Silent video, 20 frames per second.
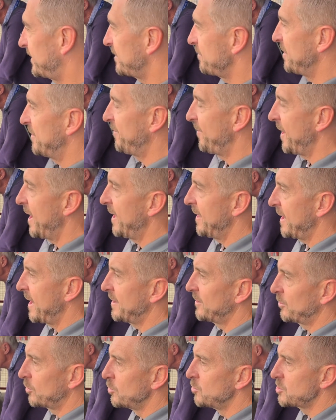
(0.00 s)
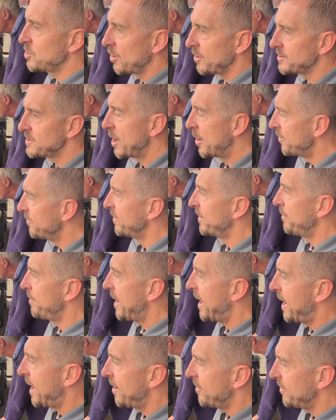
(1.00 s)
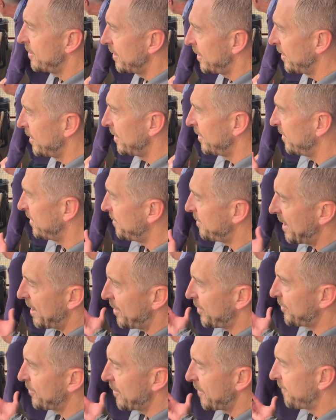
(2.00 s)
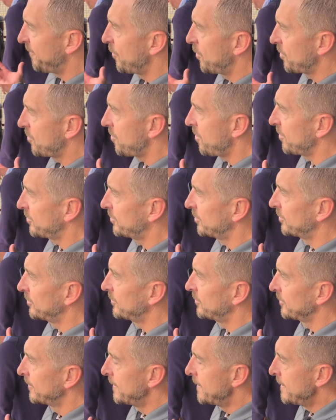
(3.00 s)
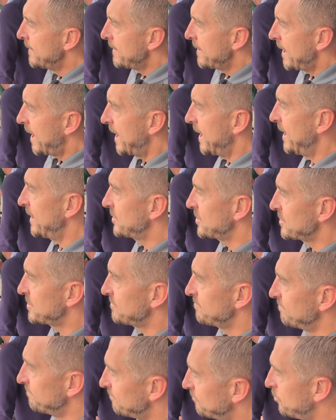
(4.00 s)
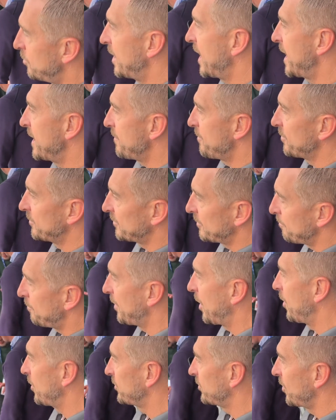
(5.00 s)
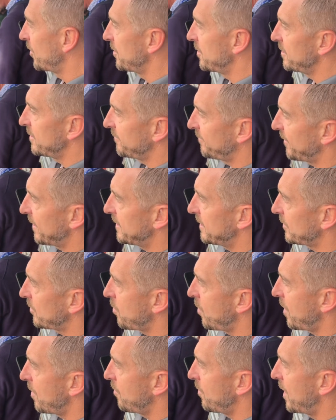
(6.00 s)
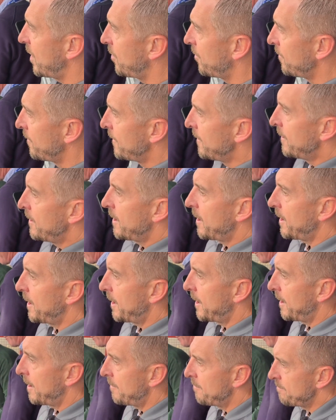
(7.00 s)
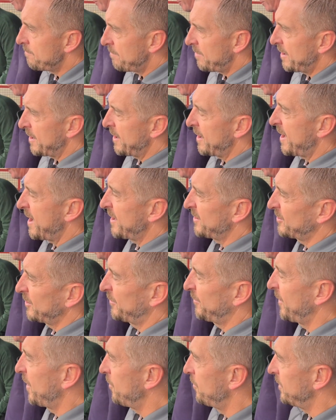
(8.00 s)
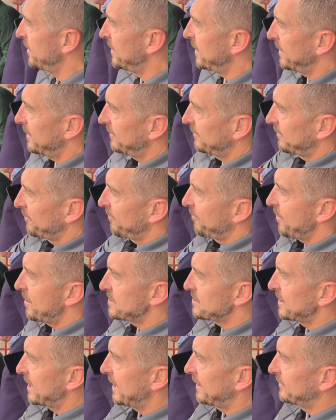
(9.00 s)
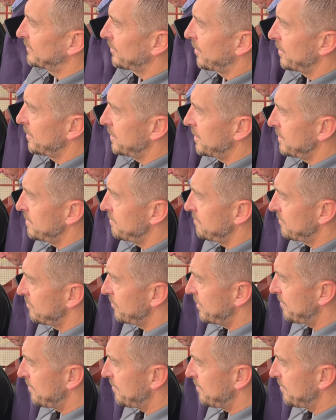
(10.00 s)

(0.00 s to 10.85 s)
to be fair, they had two shots over the bar and about three or four crosses, and it just, we had to put some blocks on and defend it quite well. But I just felt we needed some fresh legs on, and we